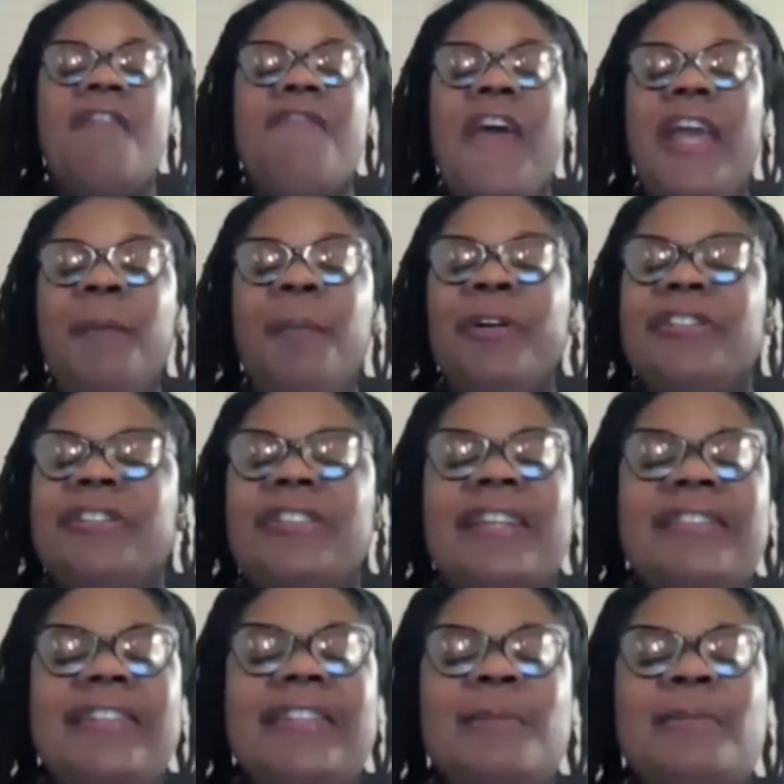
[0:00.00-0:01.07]
They
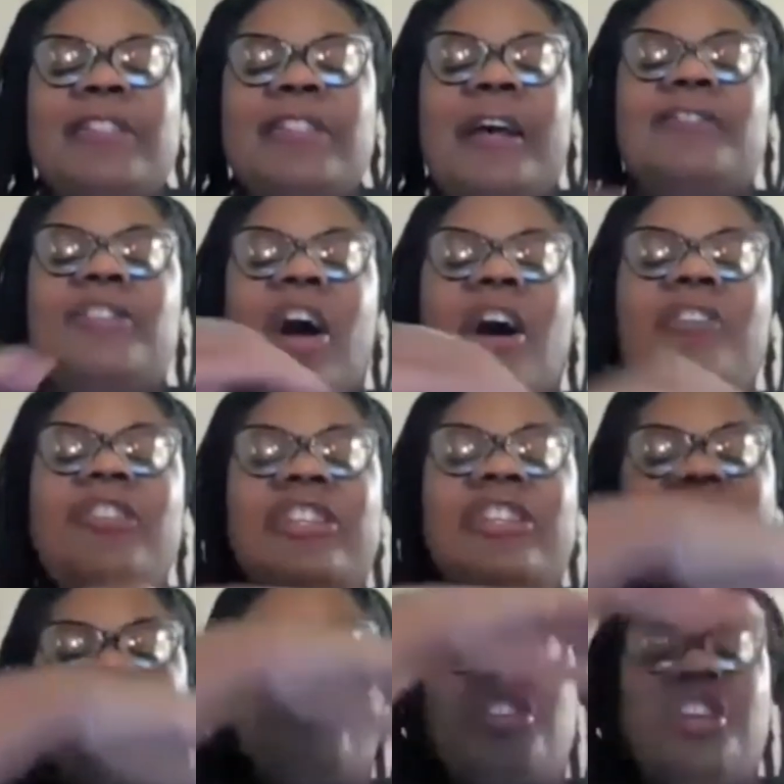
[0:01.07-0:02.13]
presented themselves on
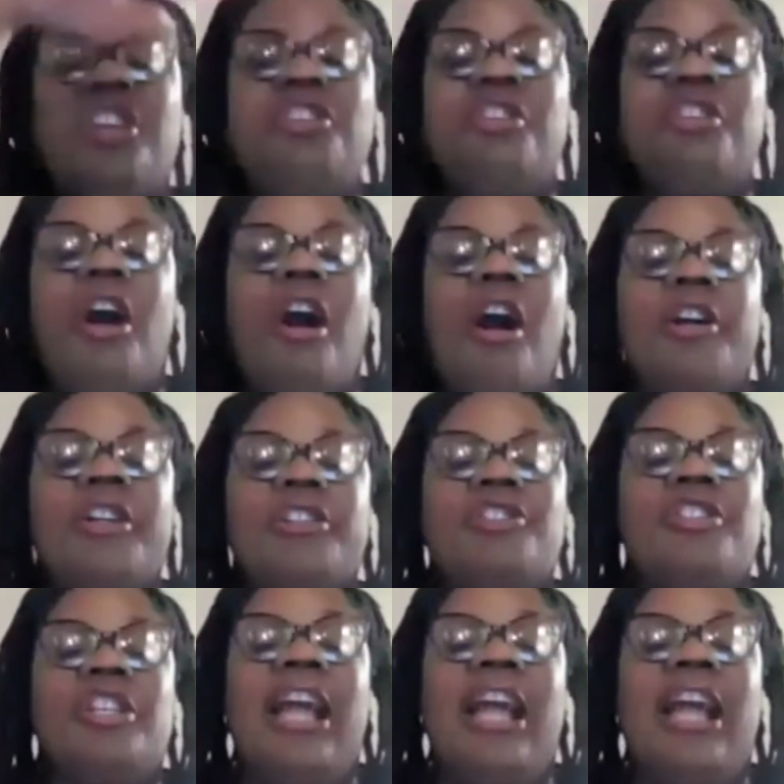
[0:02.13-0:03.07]
this gender arch,